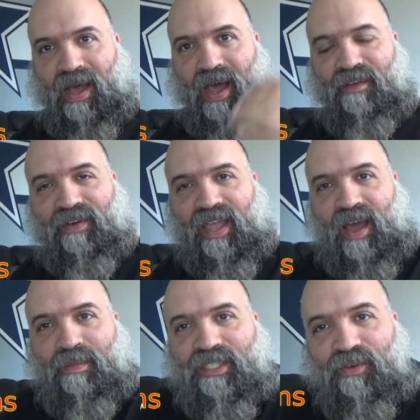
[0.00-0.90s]
I forget
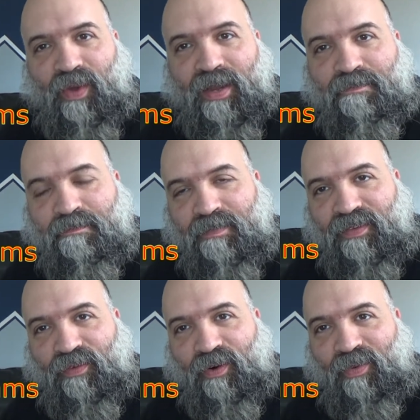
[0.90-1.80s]
how much it weighed
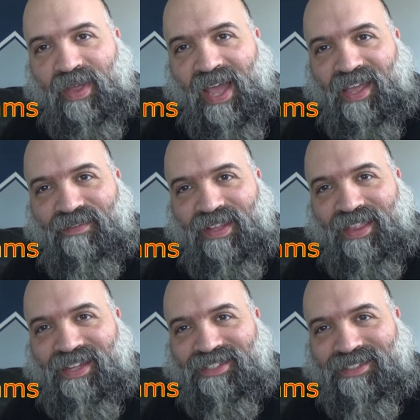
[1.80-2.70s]
before I even did
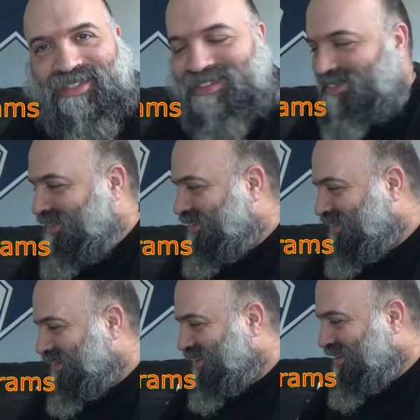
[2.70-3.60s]
this.
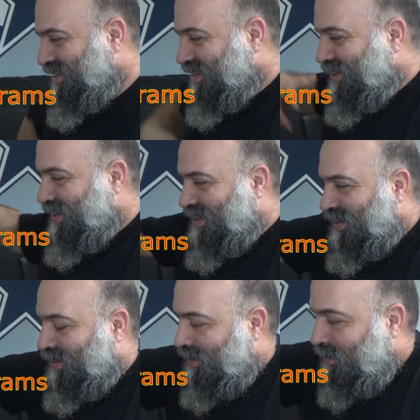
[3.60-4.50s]

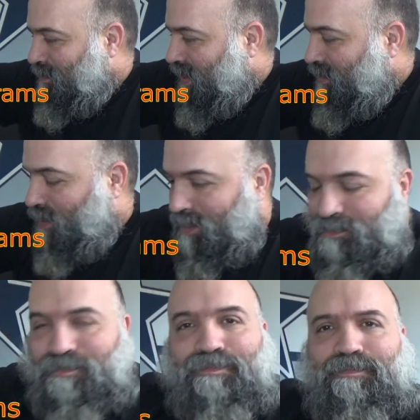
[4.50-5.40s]
but anyway,
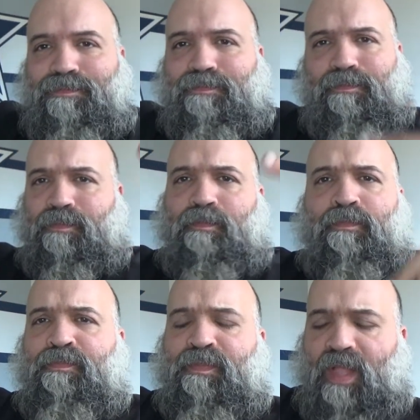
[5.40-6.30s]

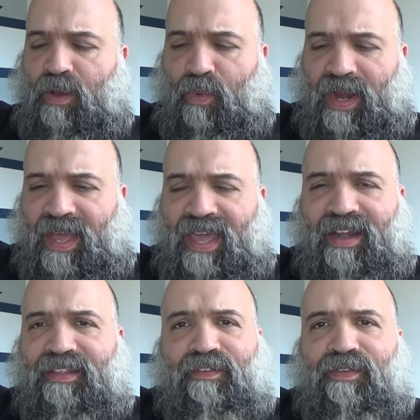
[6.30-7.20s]
when I
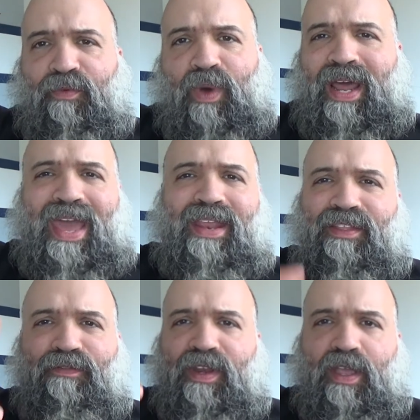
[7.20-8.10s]
edit
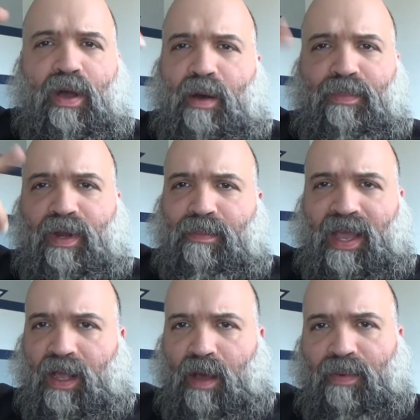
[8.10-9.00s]
the video, I'll put it
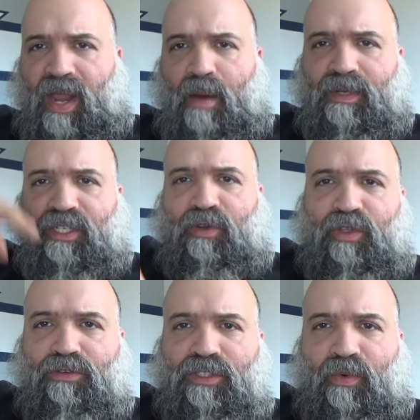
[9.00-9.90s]
back up on how much it
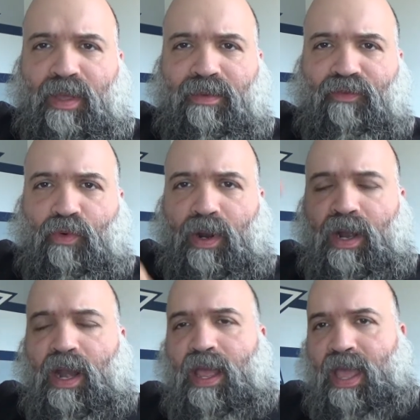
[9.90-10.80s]
used to weigh before
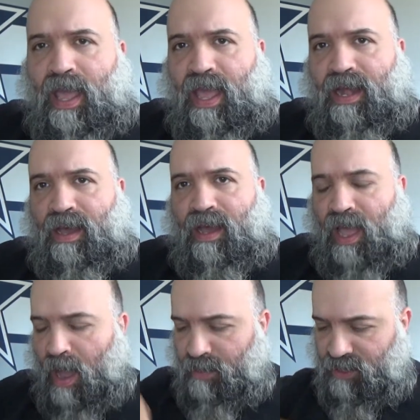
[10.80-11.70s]
and
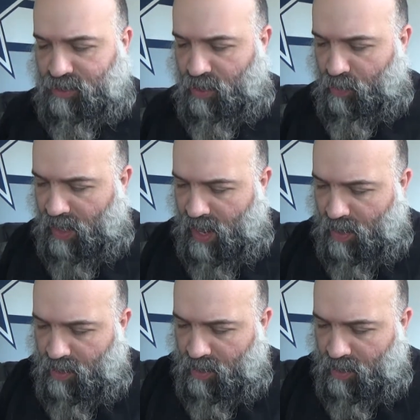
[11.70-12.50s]
how much is going to weigh now.